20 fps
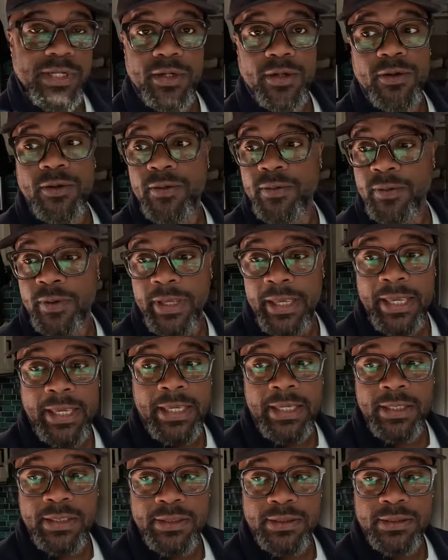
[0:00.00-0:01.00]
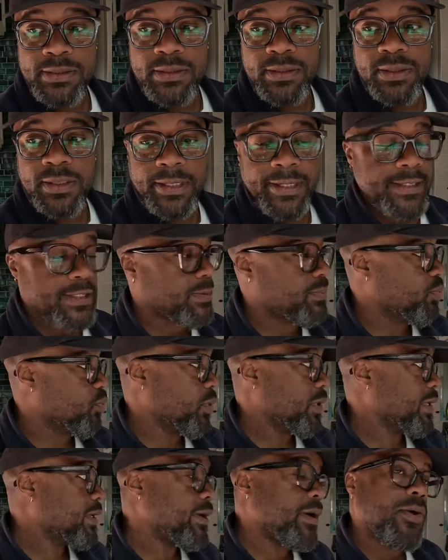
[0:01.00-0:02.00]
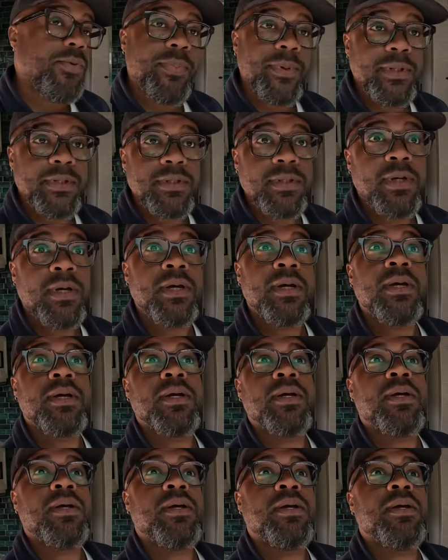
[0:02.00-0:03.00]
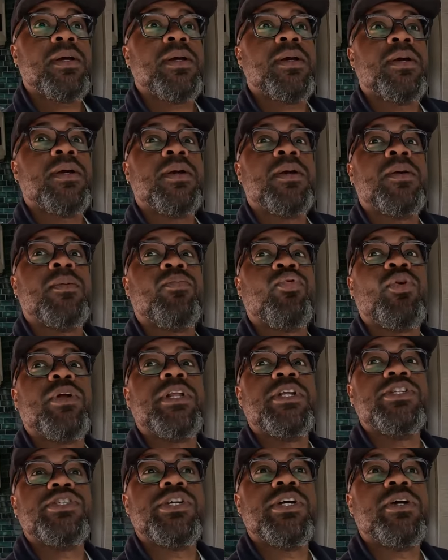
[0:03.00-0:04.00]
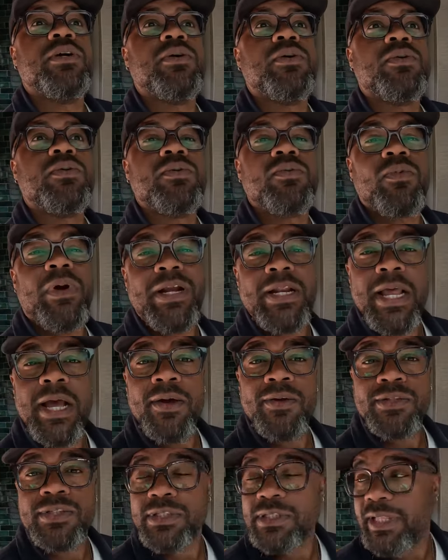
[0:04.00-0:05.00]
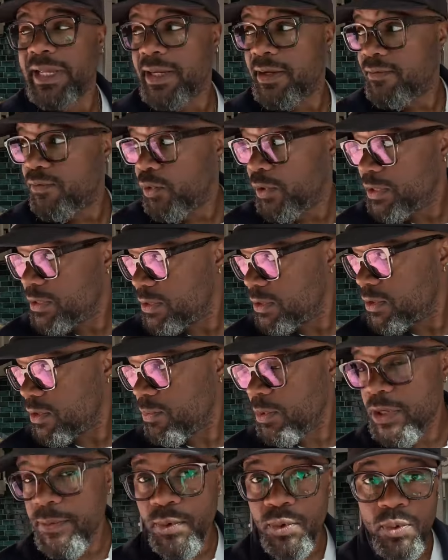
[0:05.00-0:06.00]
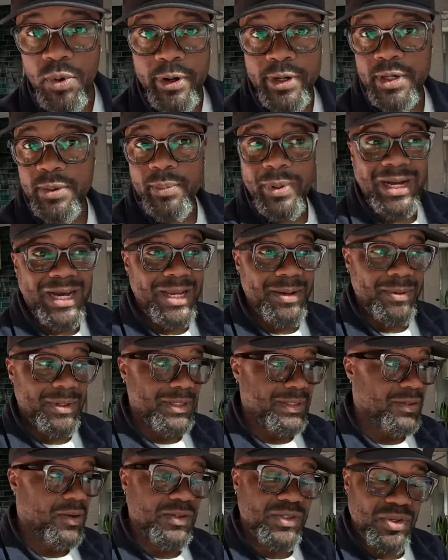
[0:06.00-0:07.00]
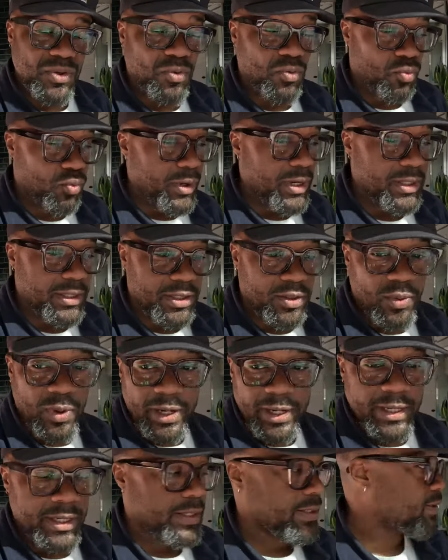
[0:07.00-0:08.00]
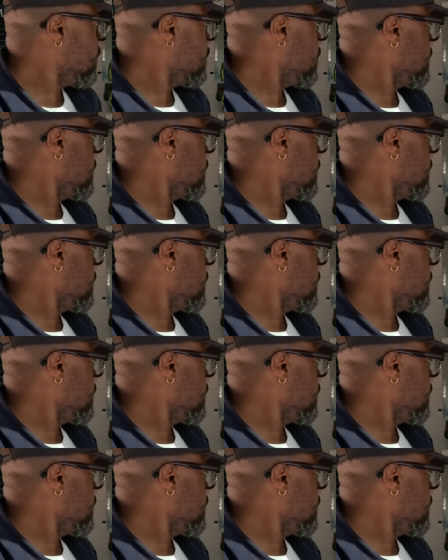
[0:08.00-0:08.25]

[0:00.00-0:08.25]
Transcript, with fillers: here and it's pretty open, pretty chill. Right now it's just like voices of people walking by, but it's also really quiet.